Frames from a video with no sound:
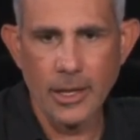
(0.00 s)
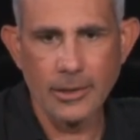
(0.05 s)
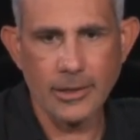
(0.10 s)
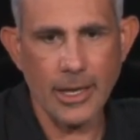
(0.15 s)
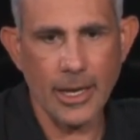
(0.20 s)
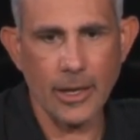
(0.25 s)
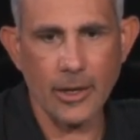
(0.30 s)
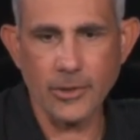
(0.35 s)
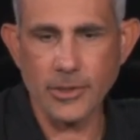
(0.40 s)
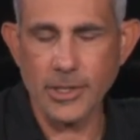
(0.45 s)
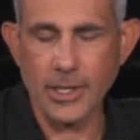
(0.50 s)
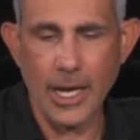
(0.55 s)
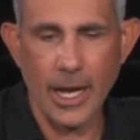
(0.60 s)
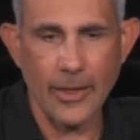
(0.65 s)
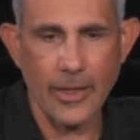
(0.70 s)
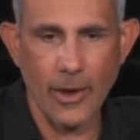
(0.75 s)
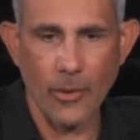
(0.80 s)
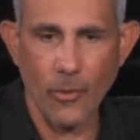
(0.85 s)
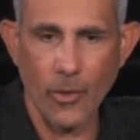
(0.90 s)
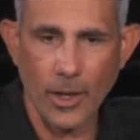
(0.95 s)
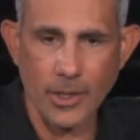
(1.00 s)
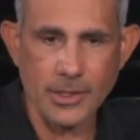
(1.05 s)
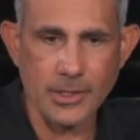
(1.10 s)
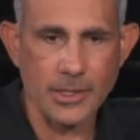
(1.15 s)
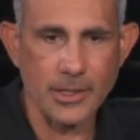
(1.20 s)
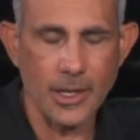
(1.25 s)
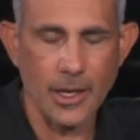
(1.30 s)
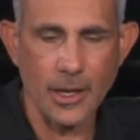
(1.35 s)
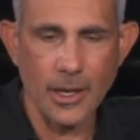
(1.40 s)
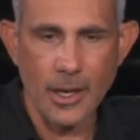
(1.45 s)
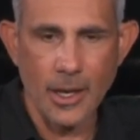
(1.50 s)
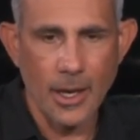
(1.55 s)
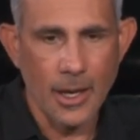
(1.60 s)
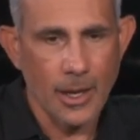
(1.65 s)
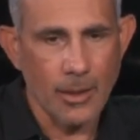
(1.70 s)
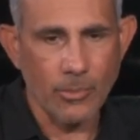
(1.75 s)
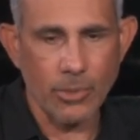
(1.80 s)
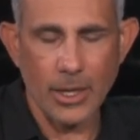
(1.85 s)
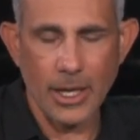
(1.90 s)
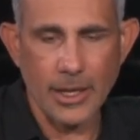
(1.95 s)
Diego's a guy that wants to
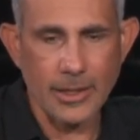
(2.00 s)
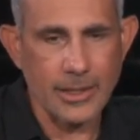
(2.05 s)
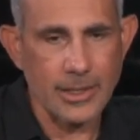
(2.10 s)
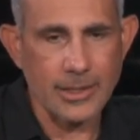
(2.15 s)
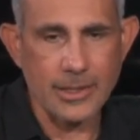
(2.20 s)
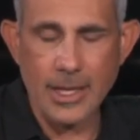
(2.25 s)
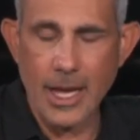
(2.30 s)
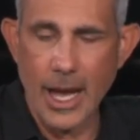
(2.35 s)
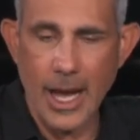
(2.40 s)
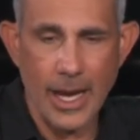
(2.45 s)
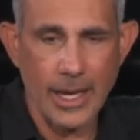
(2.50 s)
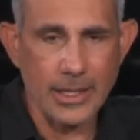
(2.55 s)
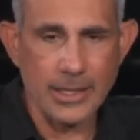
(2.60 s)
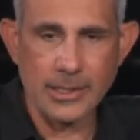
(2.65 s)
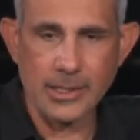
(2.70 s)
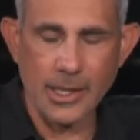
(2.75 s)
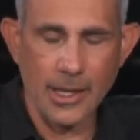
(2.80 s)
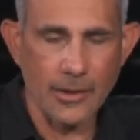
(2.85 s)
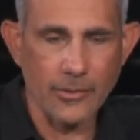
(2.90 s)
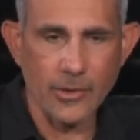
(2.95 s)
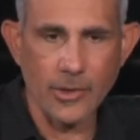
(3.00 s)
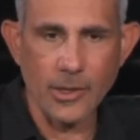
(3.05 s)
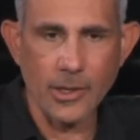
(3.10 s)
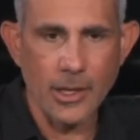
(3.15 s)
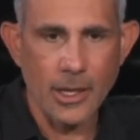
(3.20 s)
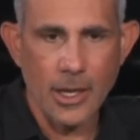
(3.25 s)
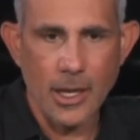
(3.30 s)
play at the highest level.